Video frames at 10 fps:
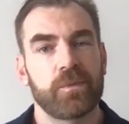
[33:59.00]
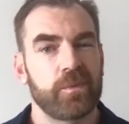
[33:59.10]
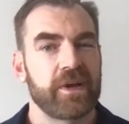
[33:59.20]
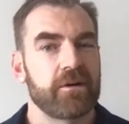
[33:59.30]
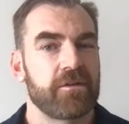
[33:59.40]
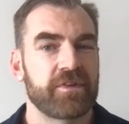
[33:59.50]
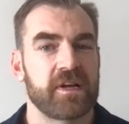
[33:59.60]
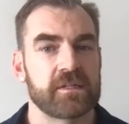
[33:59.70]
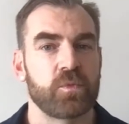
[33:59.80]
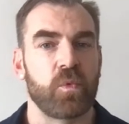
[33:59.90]
we are often
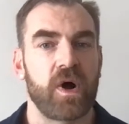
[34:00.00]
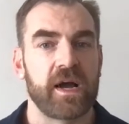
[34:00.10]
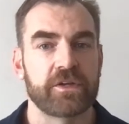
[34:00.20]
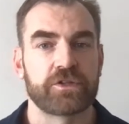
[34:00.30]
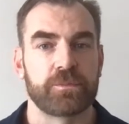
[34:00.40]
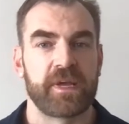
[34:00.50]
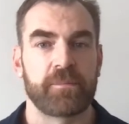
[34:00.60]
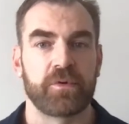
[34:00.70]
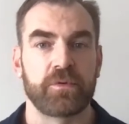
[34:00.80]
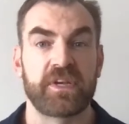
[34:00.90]
asked, why should
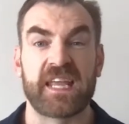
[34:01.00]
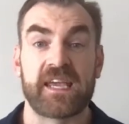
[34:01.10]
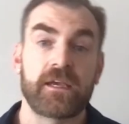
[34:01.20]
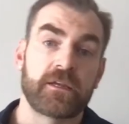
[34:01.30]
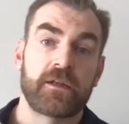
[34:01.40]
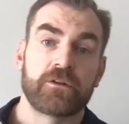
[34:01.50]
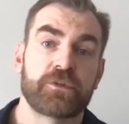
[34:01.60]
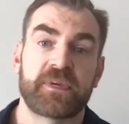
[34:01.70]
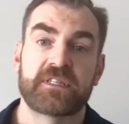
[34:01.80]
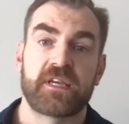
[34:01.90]
people need an
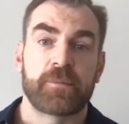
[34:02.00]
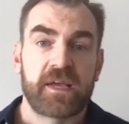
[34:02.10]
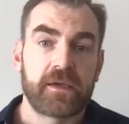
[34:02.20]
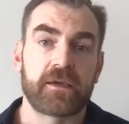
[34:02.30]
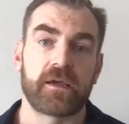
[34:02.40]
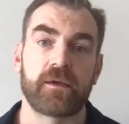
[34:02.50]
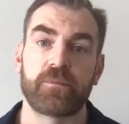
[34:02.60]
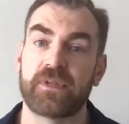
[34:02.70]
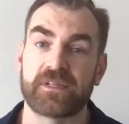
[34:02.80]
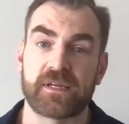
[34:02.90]
LGBT bank? And
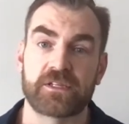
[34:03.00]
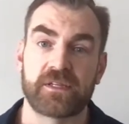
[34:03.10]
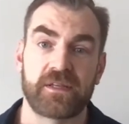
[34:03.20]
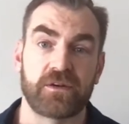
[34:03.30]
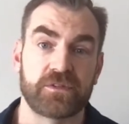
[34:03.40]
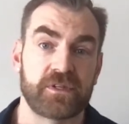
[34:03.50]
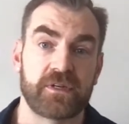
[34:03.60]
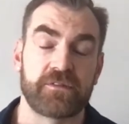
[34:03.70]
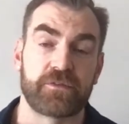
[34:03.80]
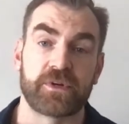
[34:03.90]
well, there's actually the
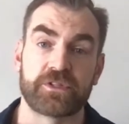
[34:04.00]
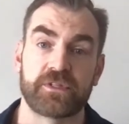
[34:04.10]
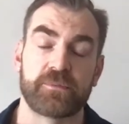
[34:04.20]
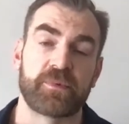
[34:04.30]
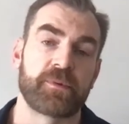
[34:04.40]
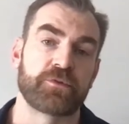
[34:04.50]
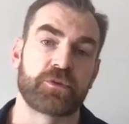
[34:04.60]
alternative question that people